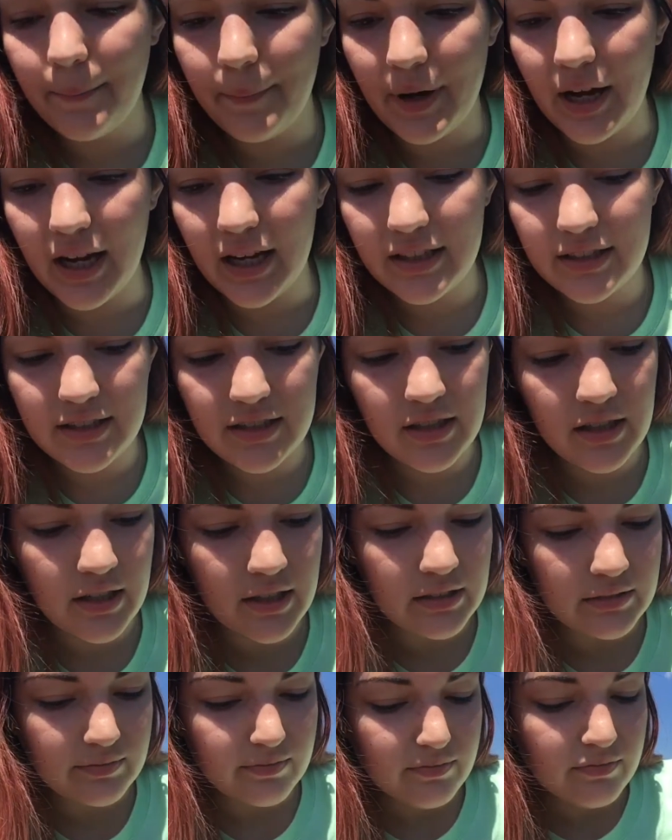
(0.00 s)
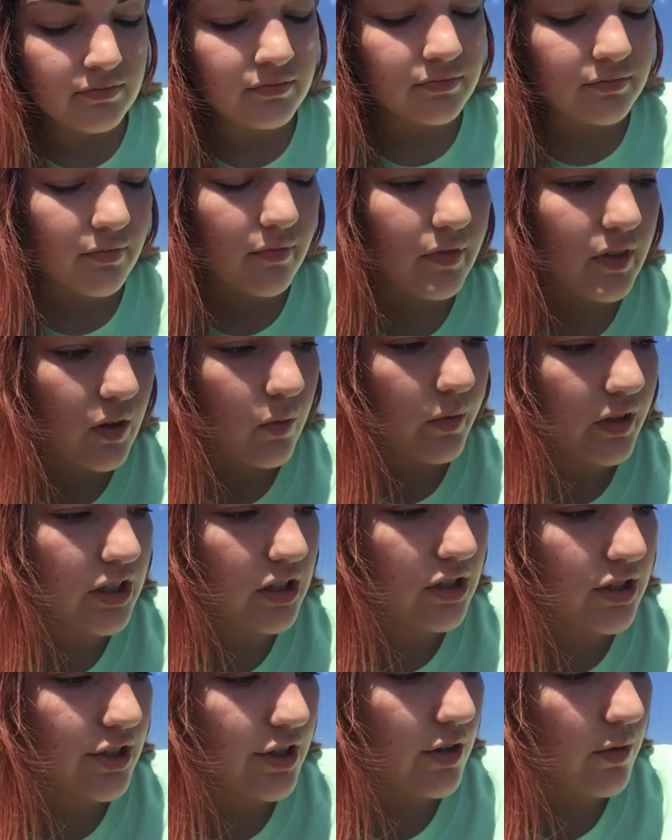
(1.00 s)
but we
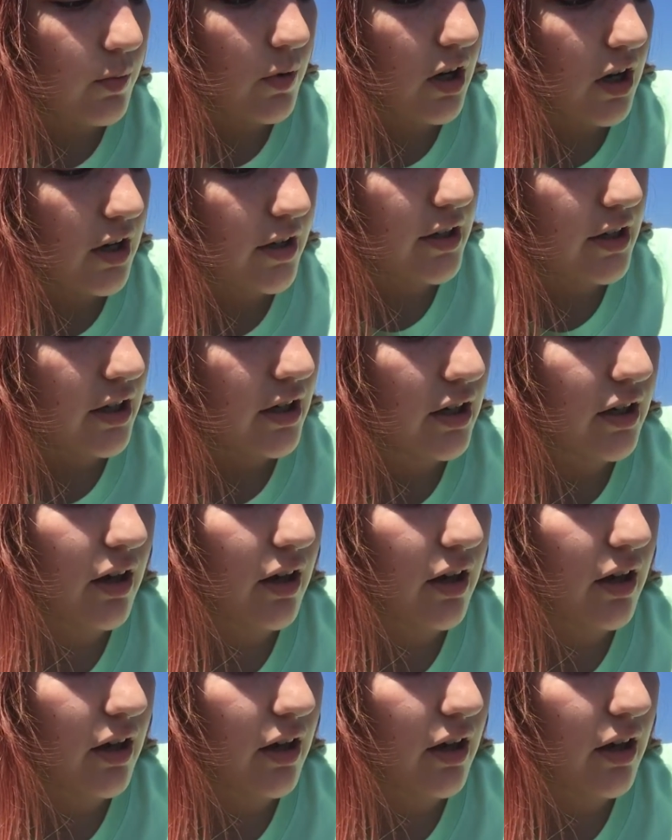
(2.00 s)
just took a walk